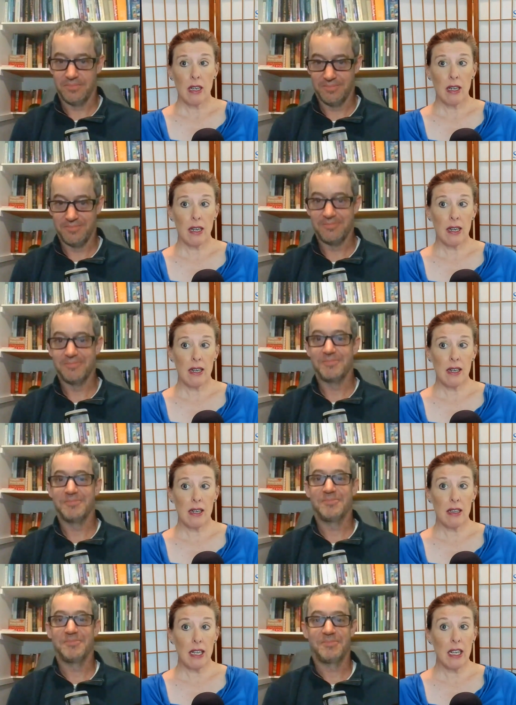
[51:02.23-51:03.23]

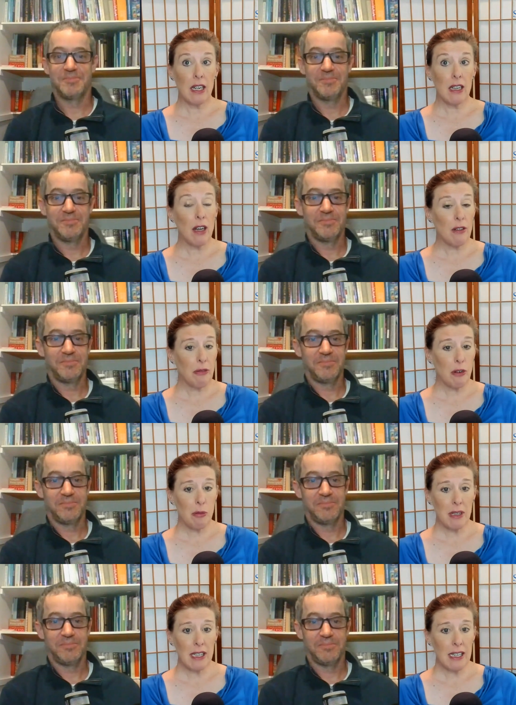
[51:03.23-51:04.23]
Speaker 1: and law
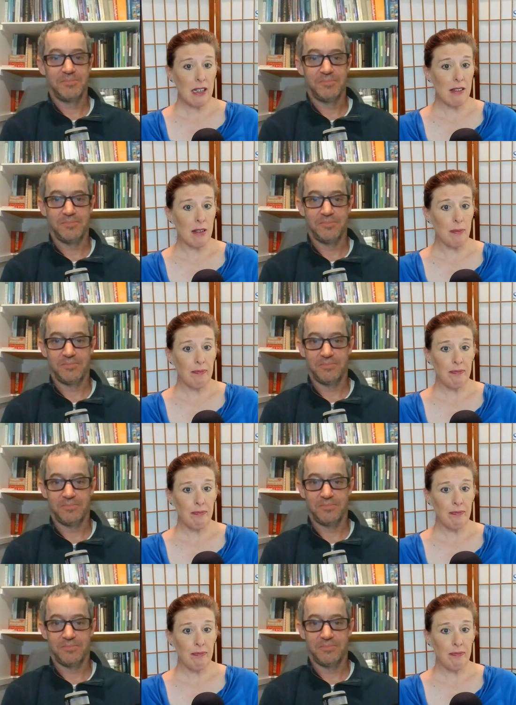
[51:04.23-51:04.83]
enforcement that catches them.